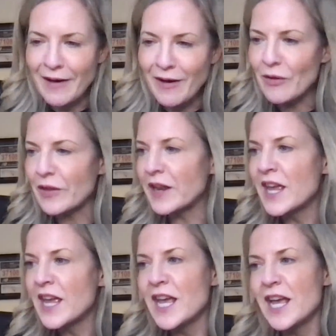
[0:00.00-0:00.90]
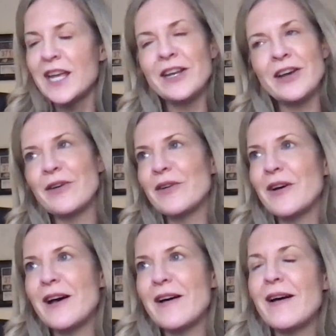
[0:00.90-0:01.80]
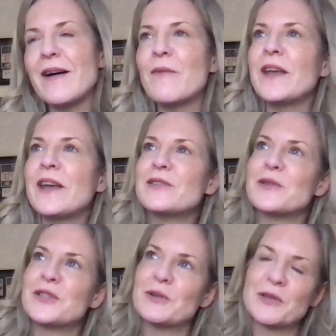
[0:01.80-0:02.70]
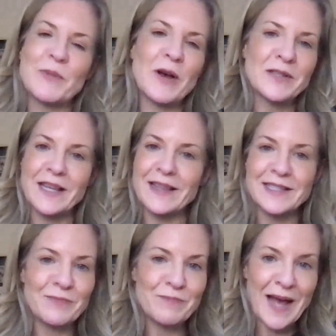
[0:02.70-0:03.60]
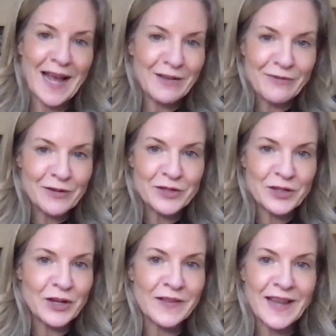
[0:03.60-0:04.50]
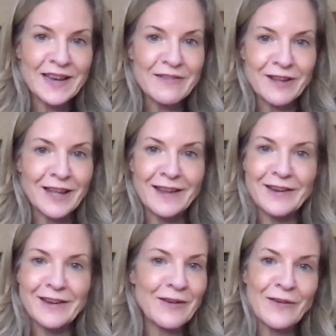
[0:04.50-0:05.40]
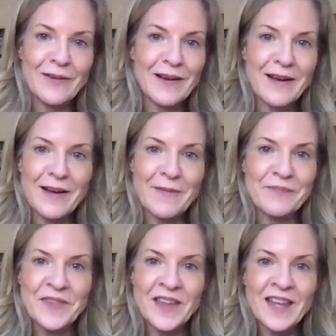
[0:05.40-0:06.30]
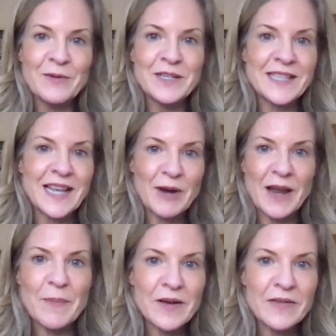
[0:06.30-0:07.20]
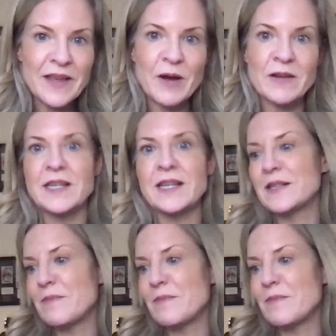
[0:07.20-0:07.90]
health, and we go to a children's party and there's a bag full of sugar at the end of it. We celebrate a birthday party and